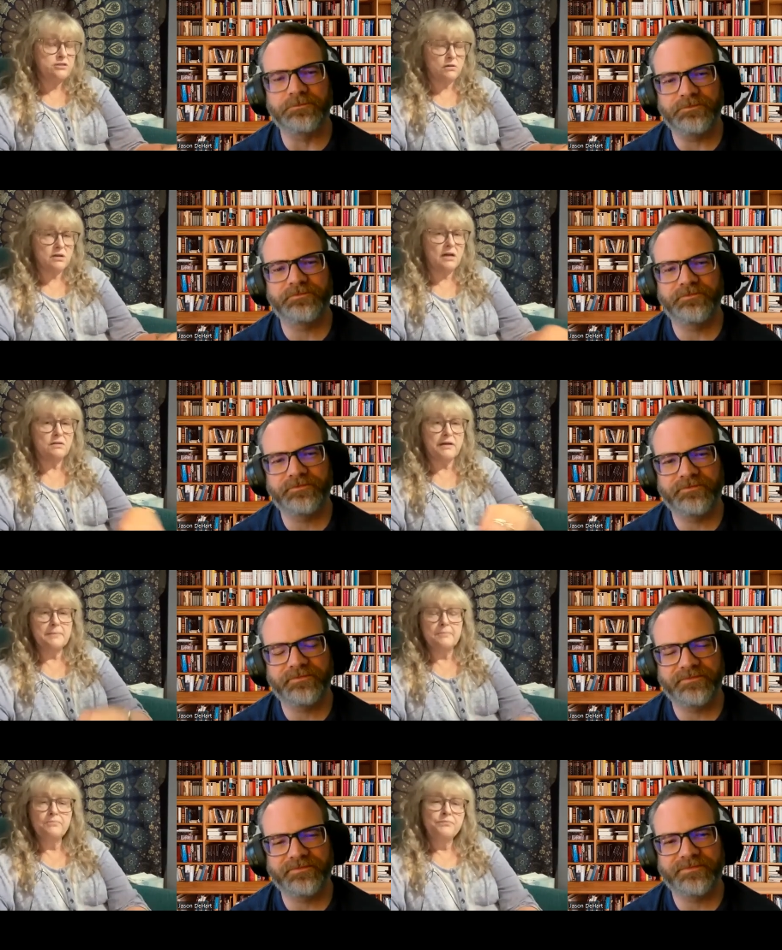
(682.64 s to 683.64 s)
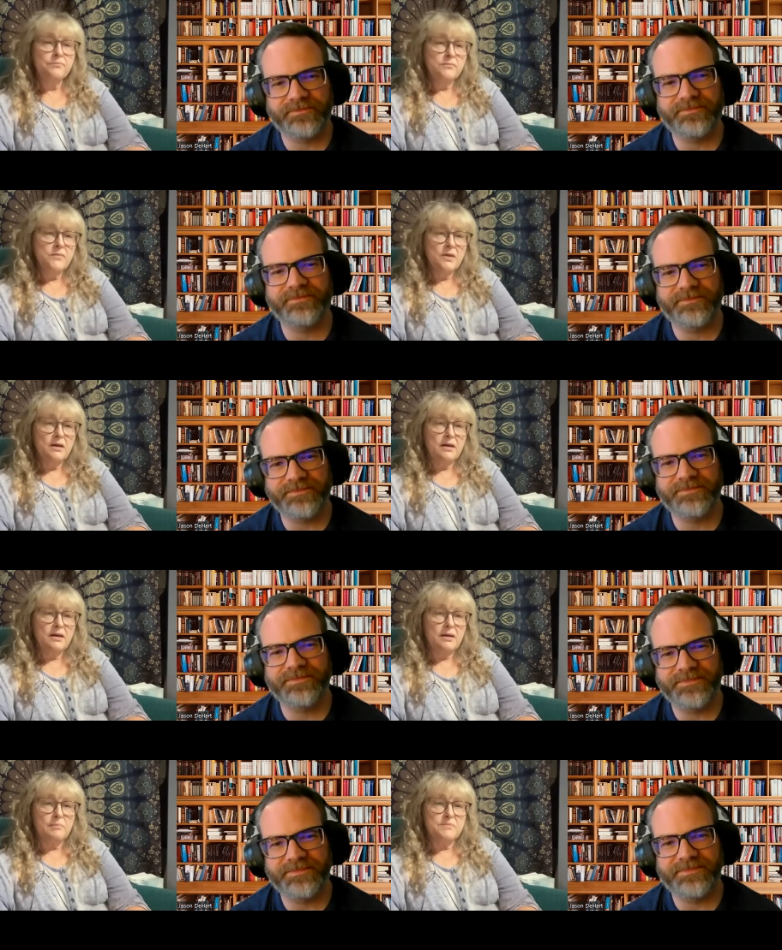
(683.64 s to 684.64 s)
Speaker 1: digital coloring.
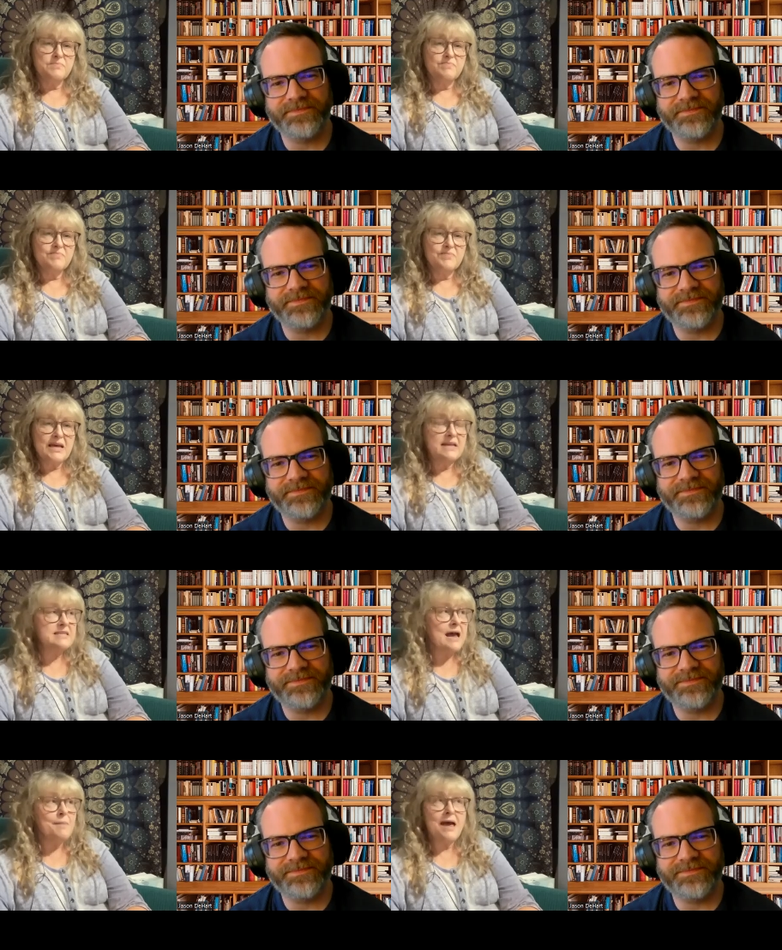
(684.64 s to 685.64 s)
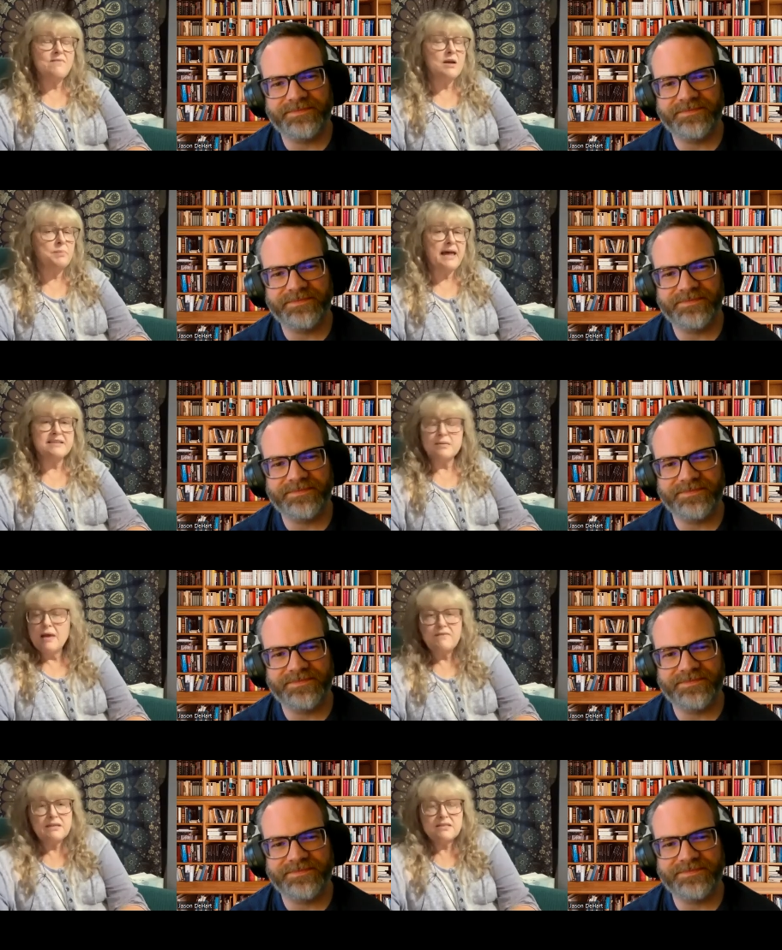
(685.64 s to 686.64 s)
Um, and it's I'm having a blast. I'm
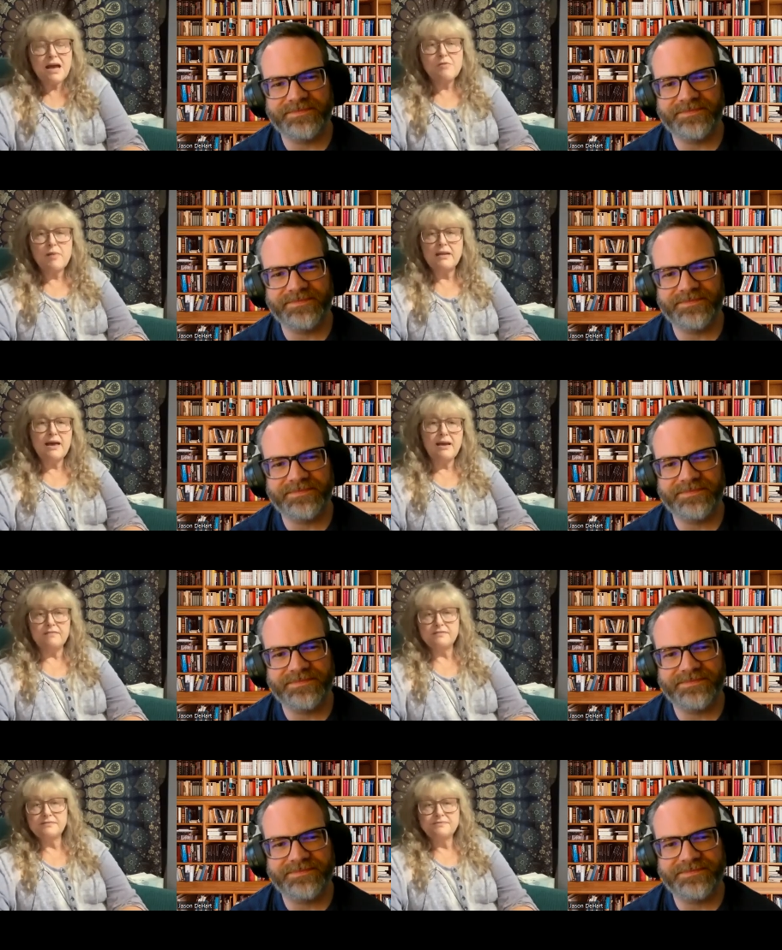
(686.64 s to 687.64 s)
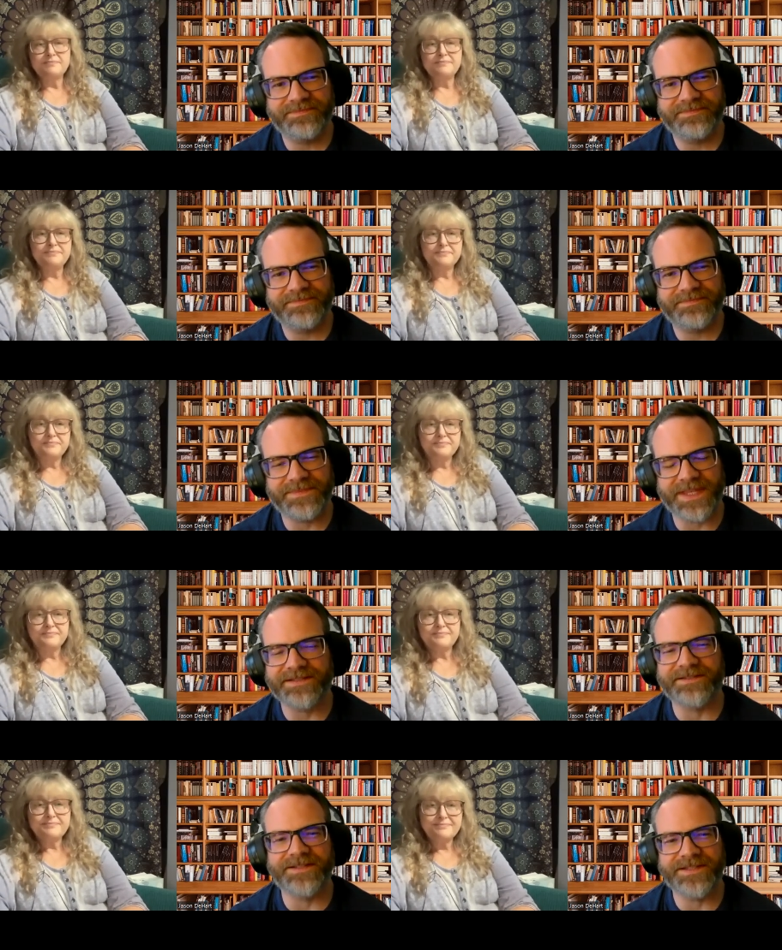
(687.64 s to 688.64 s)
having the time of my life.
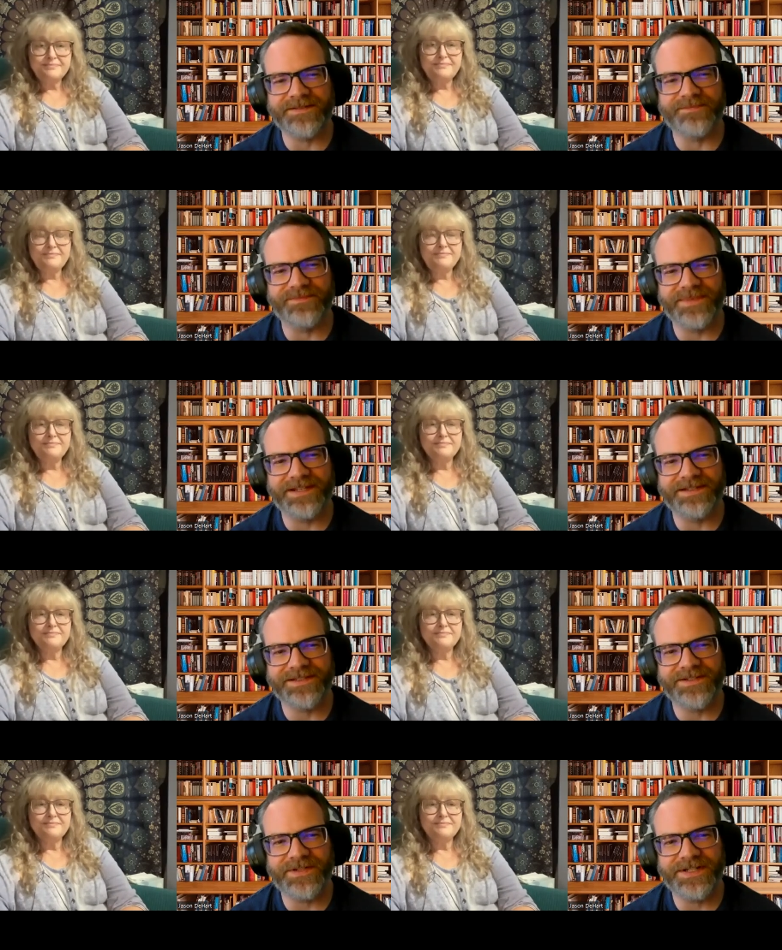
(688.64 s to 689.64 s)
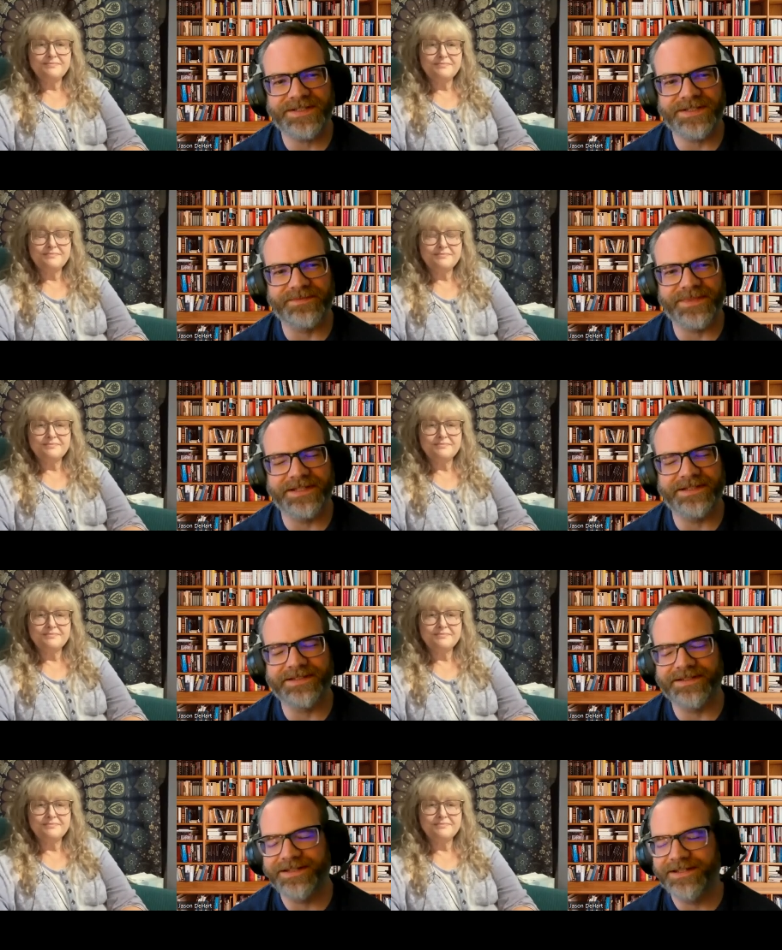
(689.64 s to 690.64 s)
Speaker 2: It's awesome. That is so awesome.
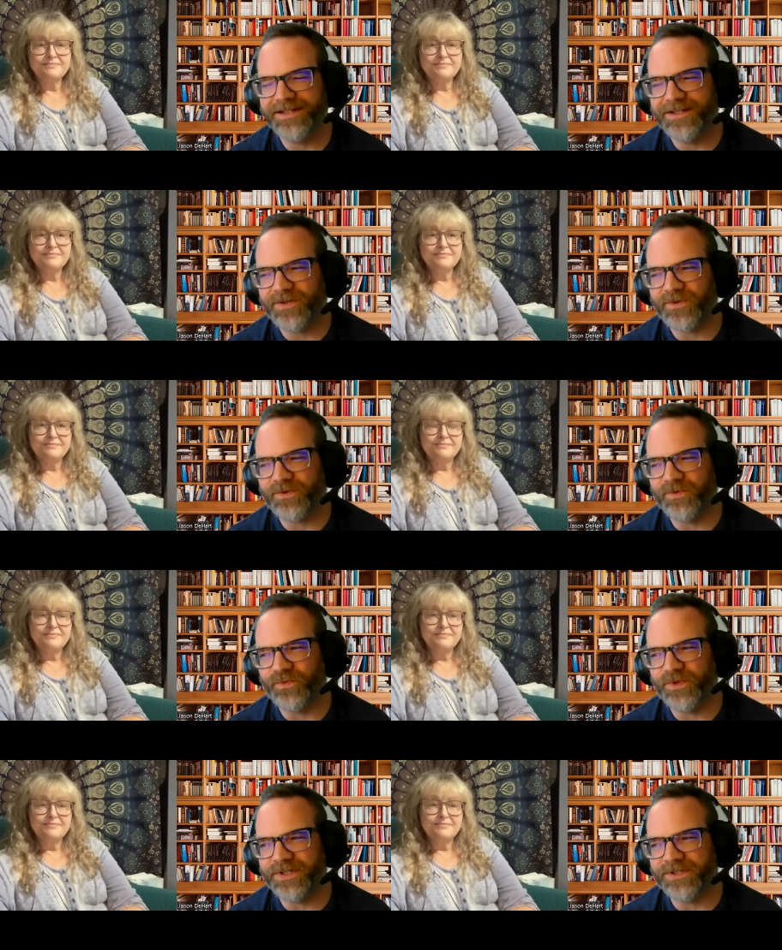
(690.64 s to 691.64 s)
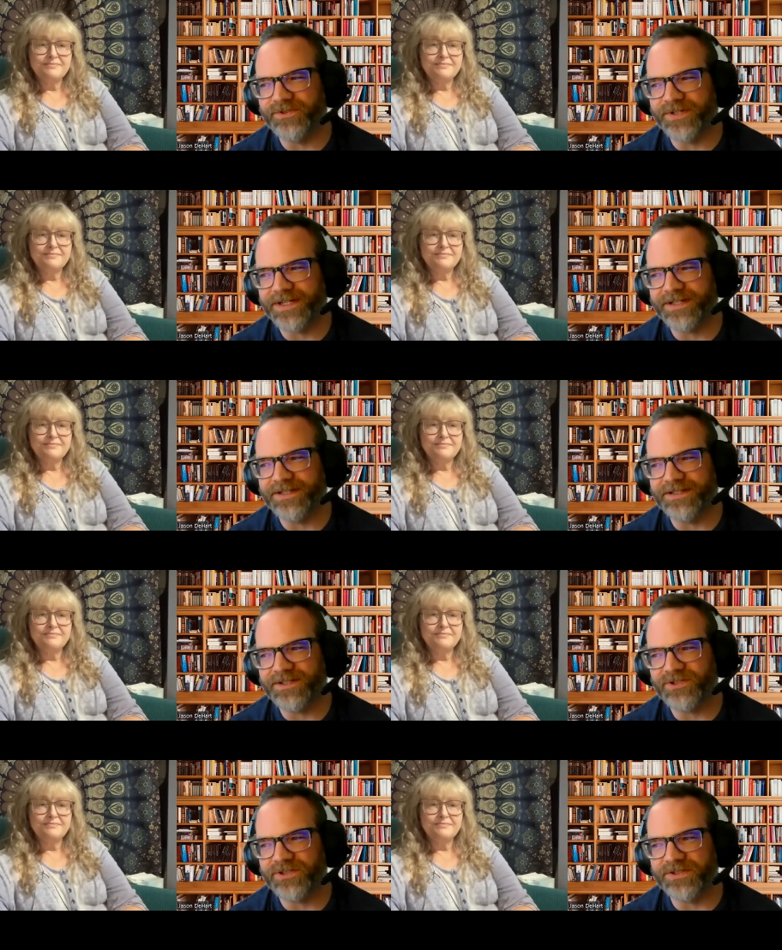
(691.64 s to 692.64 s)
And what a great
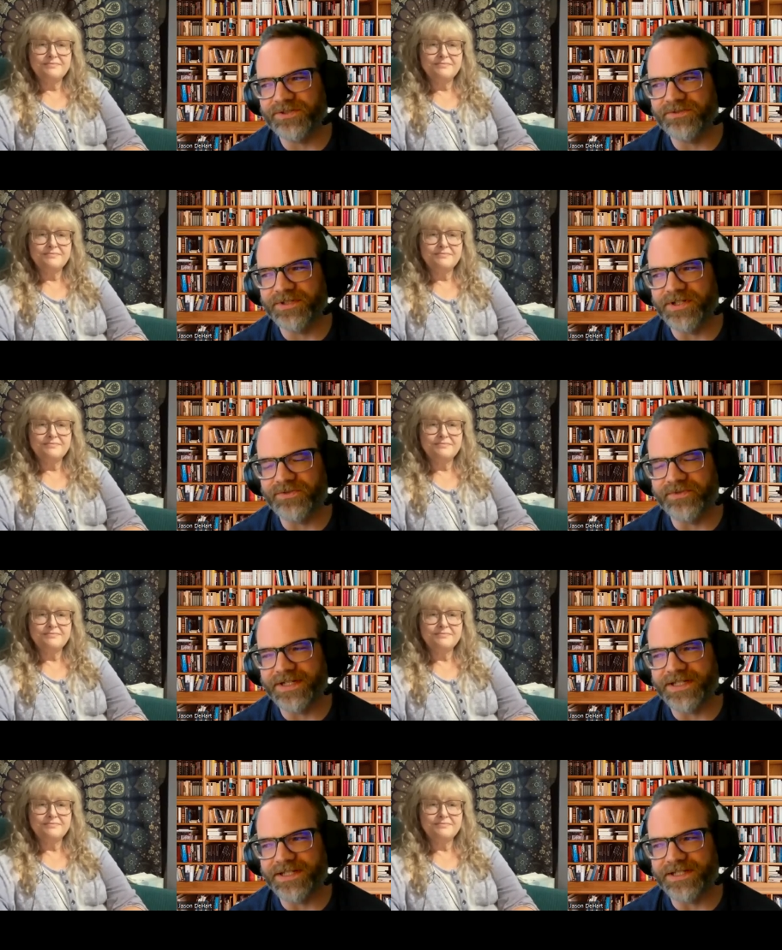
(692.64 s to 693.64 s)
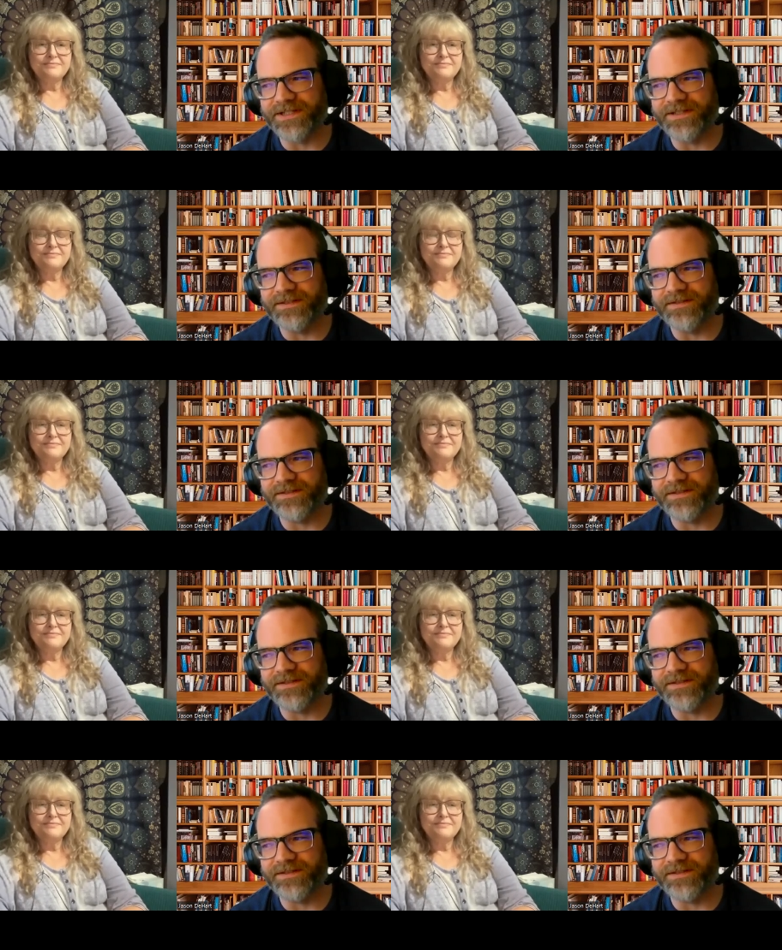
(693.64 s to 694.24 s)
addition to an already,